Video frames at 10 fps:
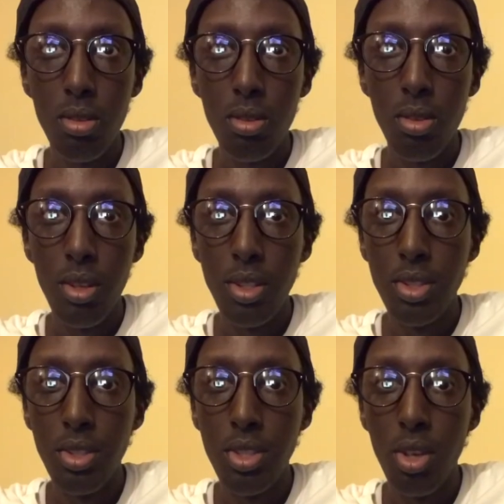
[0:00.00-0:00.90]
Ladies
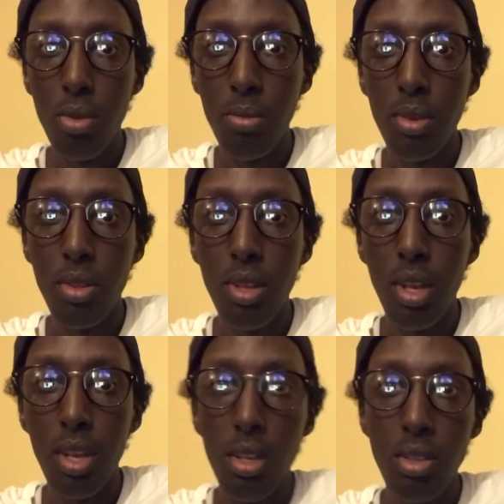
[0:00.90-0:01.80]
and gentlemen,
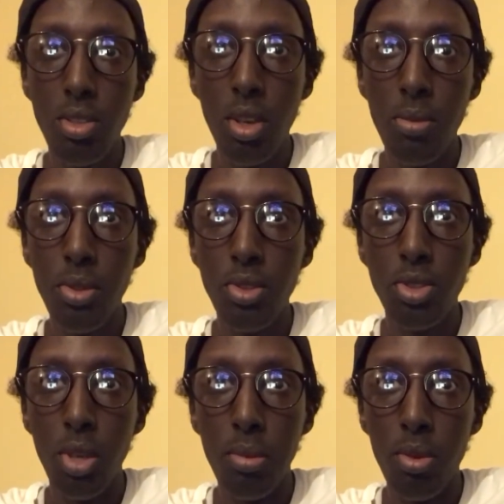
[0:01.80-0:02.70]
A E W's
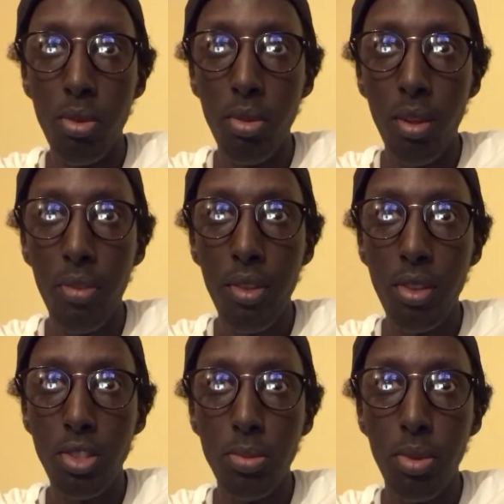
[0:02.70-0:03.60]
Double or Nothing
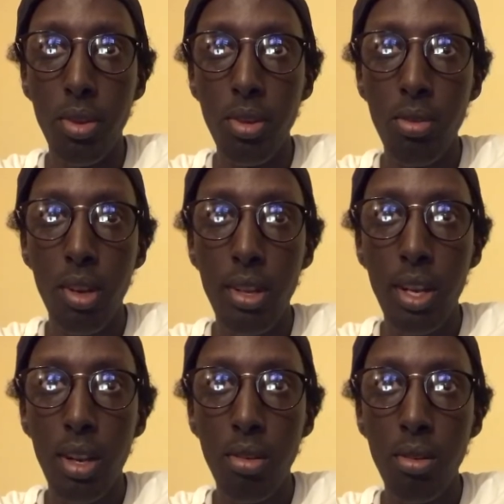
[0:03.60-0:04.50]
is playing right
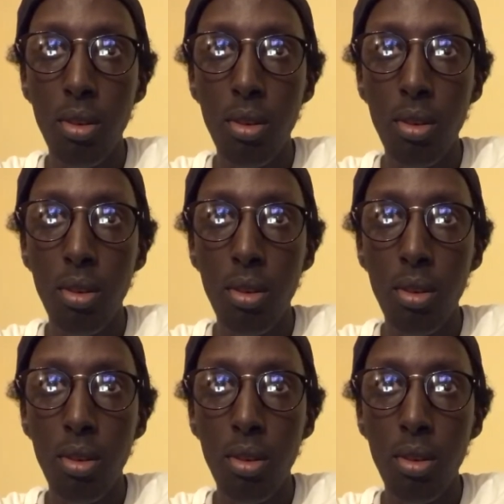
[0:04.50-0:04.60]
now.